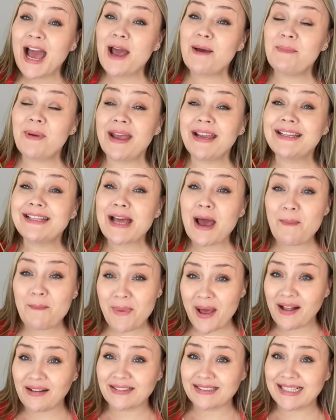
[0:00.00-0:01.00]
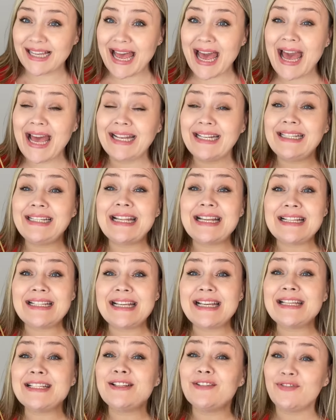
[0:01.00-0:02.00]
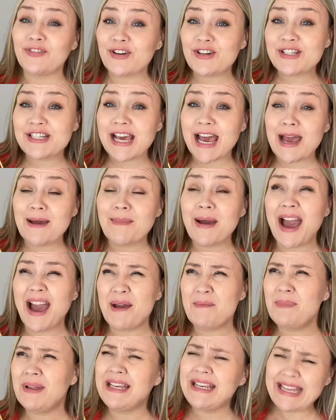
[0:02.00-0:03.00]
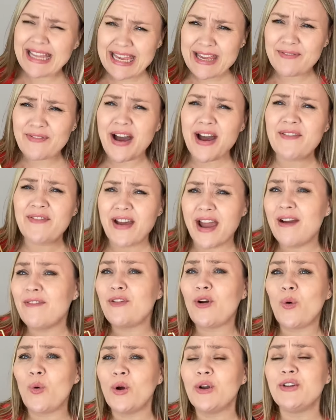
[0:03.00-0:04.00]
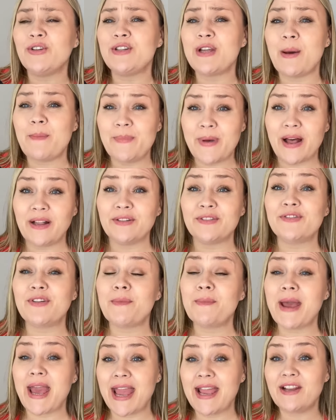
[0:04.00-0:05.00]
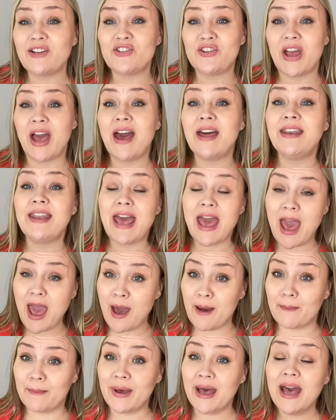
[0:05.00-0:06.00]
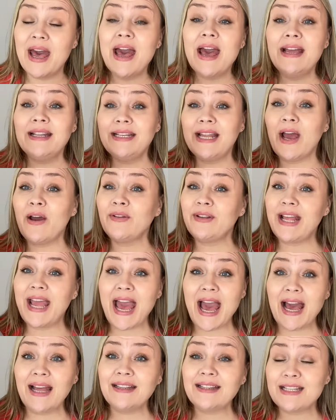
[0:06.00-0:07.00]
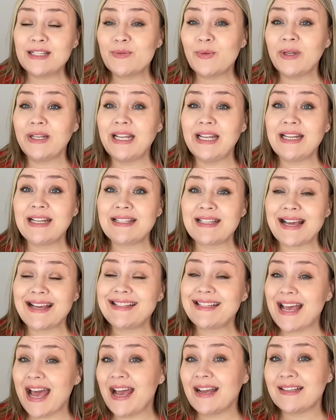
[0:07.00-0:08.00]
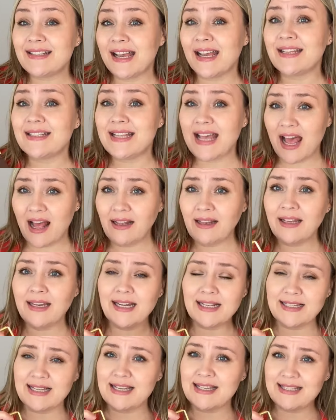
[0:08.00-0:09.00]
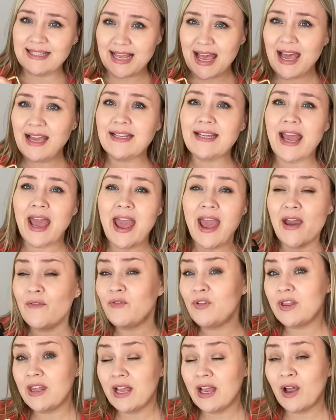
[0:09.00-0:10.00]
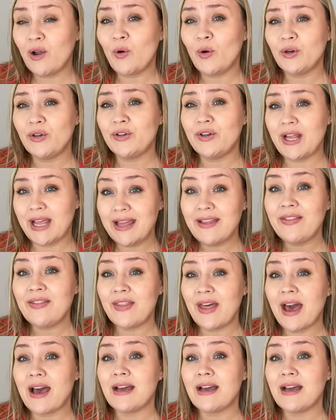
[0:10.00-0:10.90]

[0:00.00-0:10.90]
I picked a belt, and this is the first time I believe I've ever ordered a belt from H&M. Now, they had this one in a size XXL, and as I said, everything I ordered in